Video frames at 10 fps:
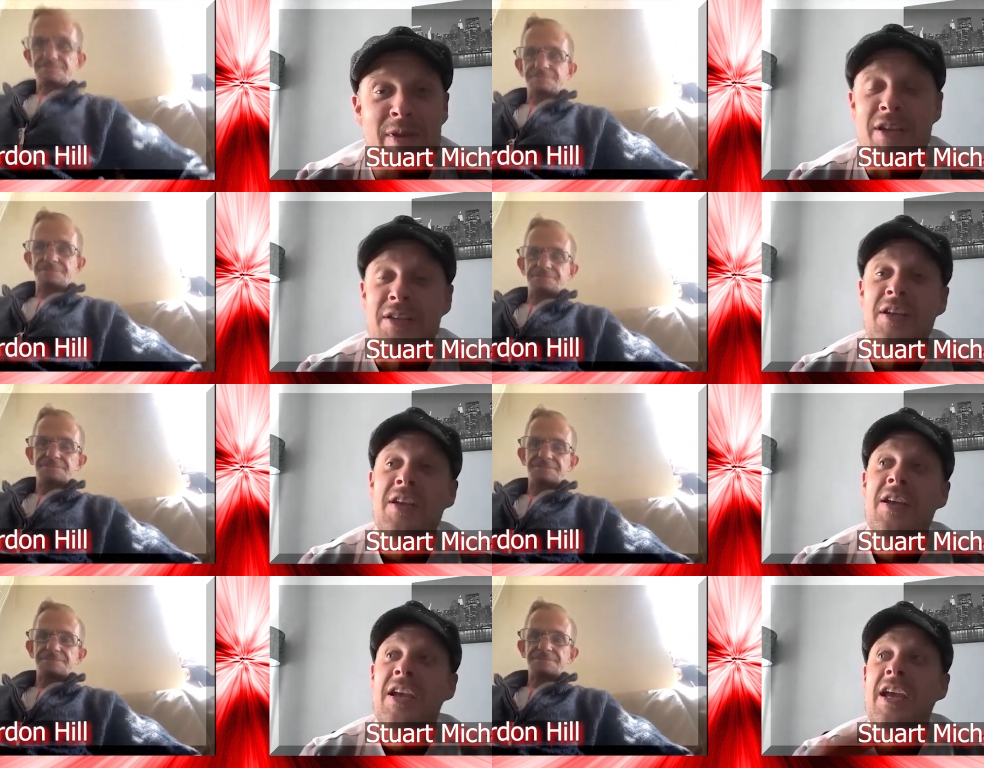Speaker 1: because
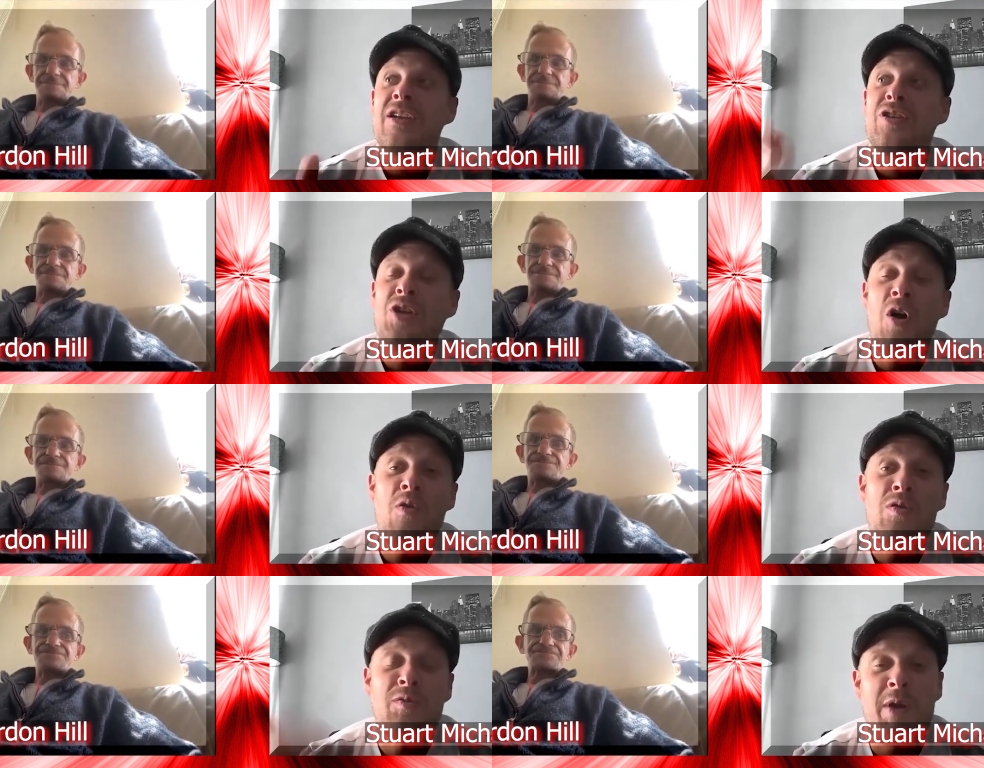it
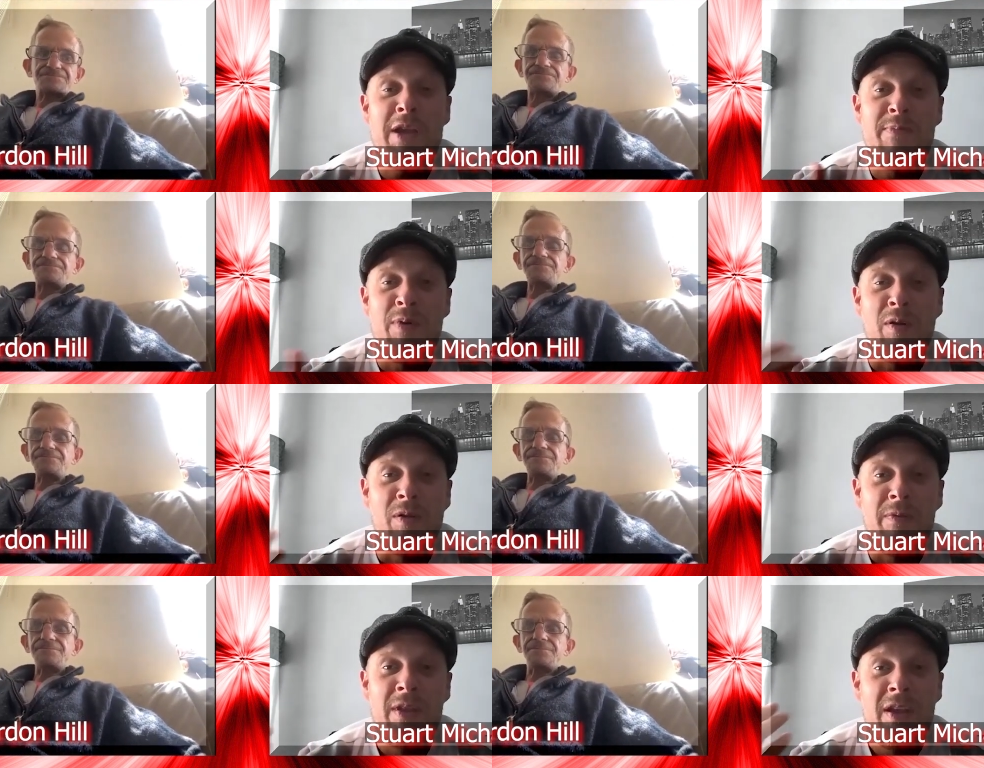shows
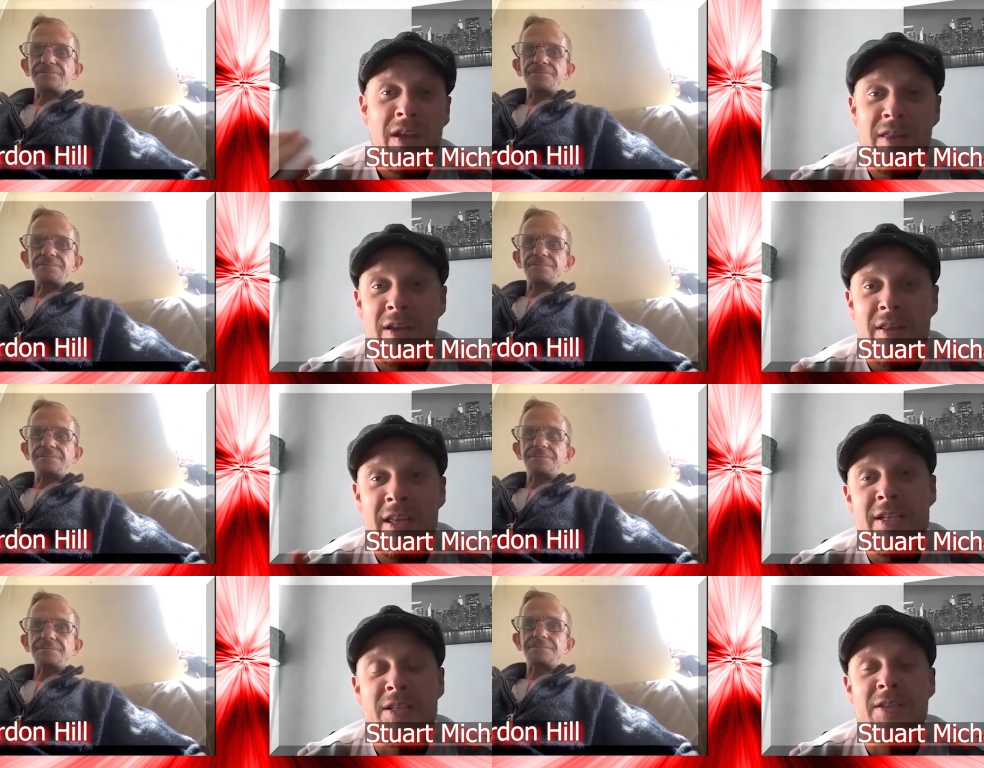people that
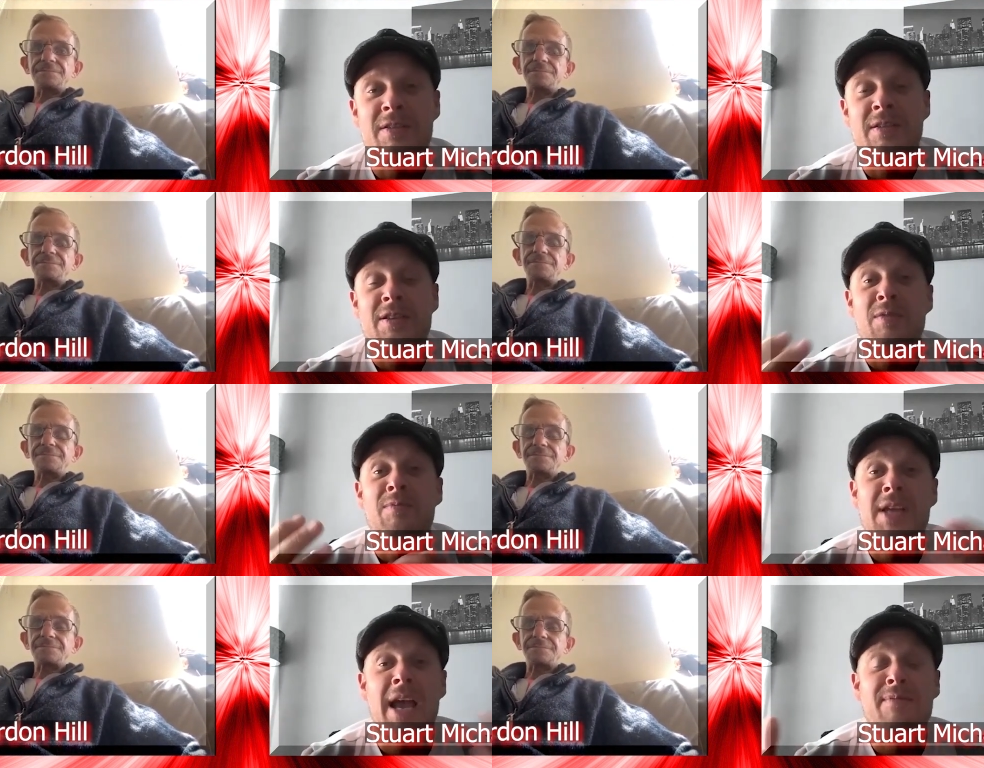these
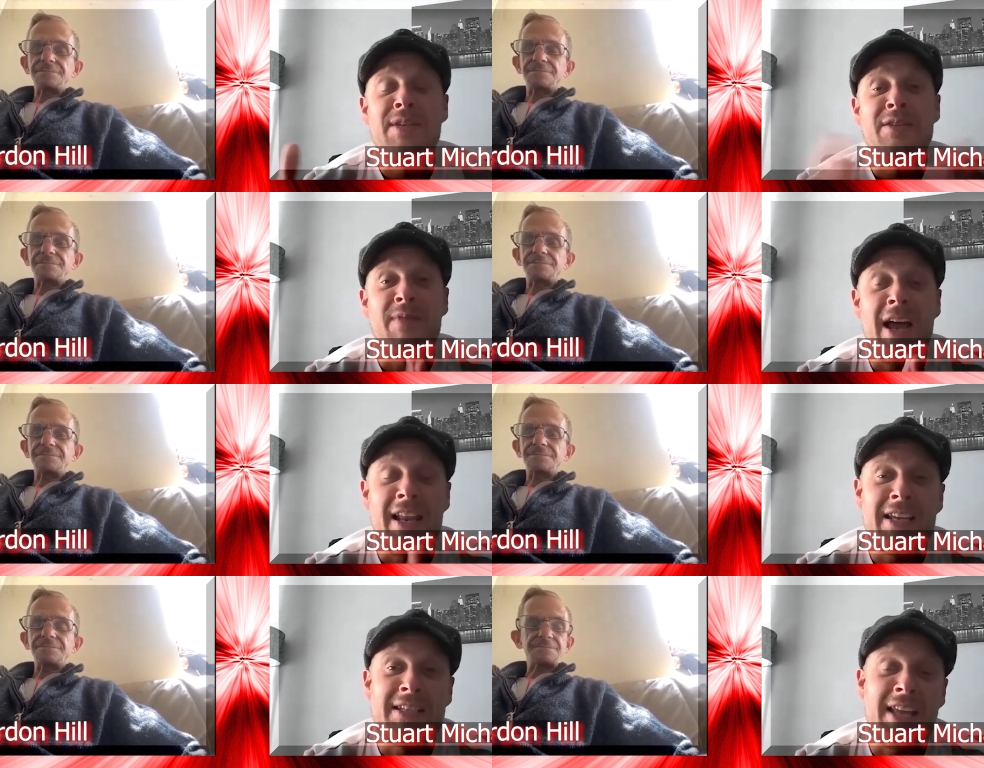sometimes these
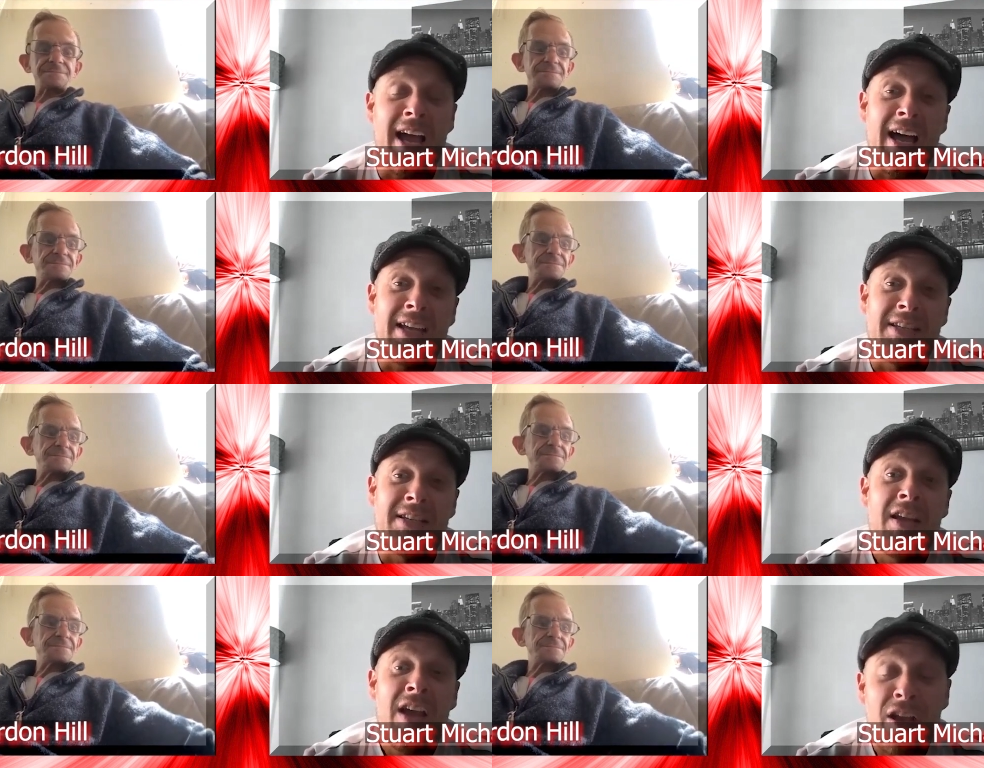reality stars,
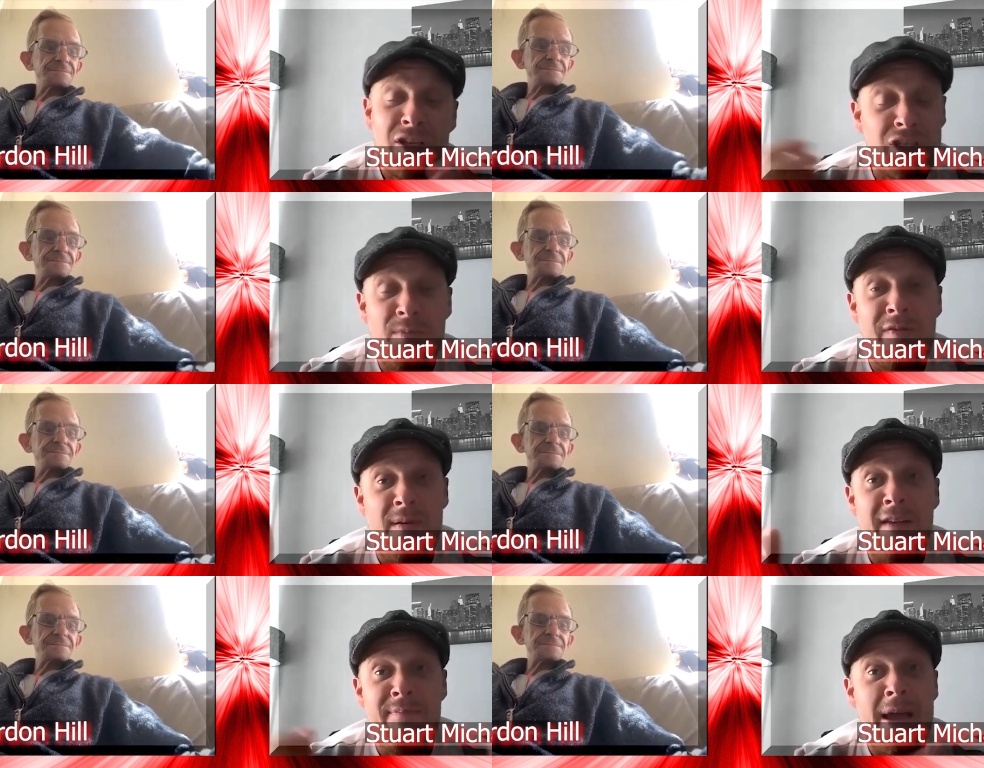because some of them
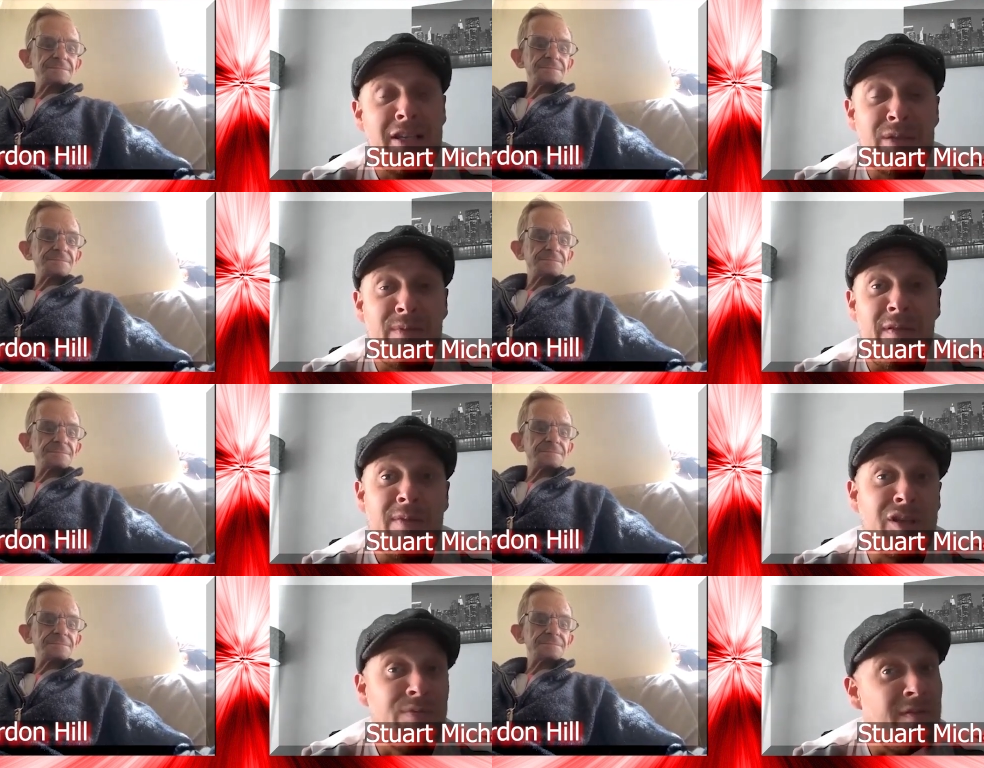I've met some of them and
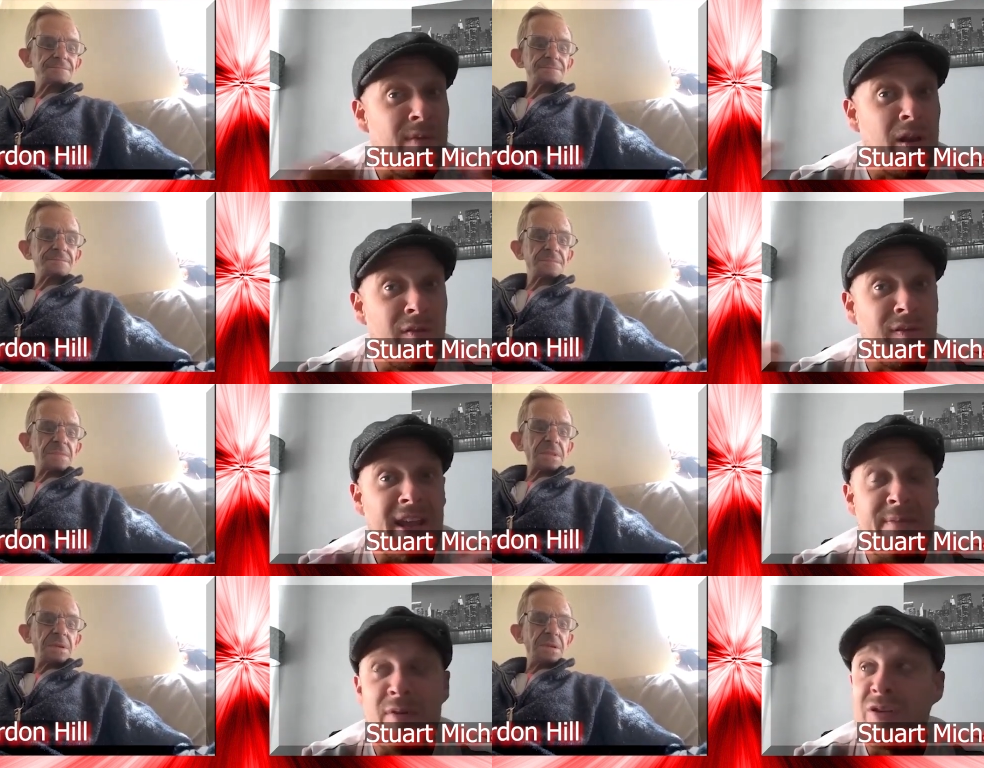some of them are lovely,
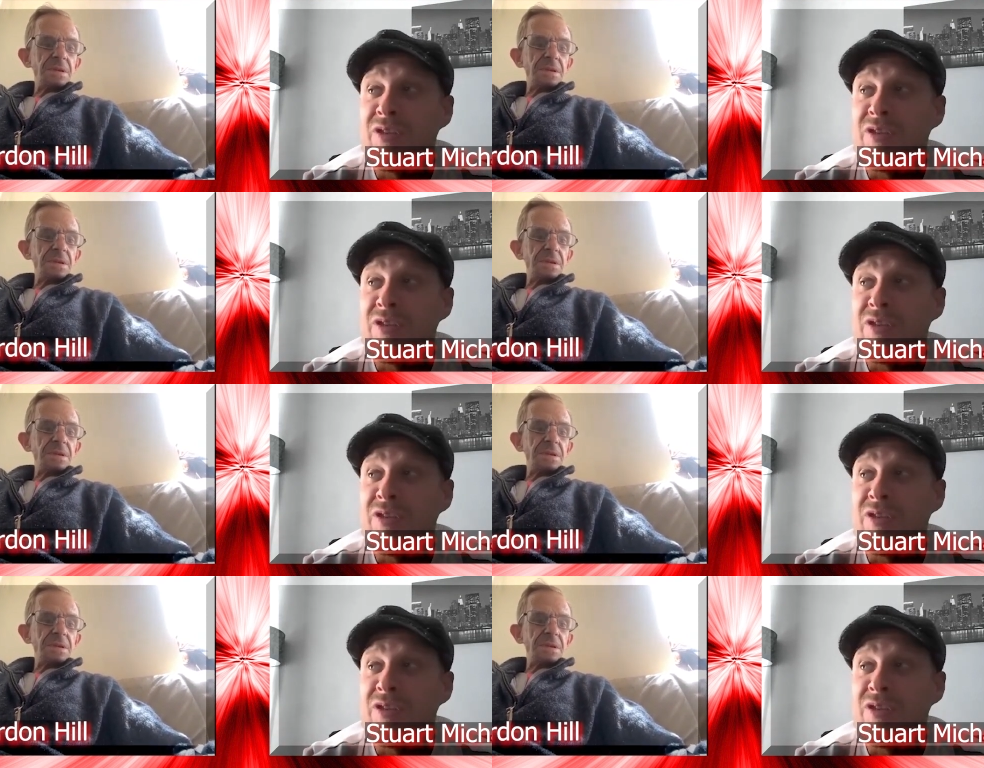but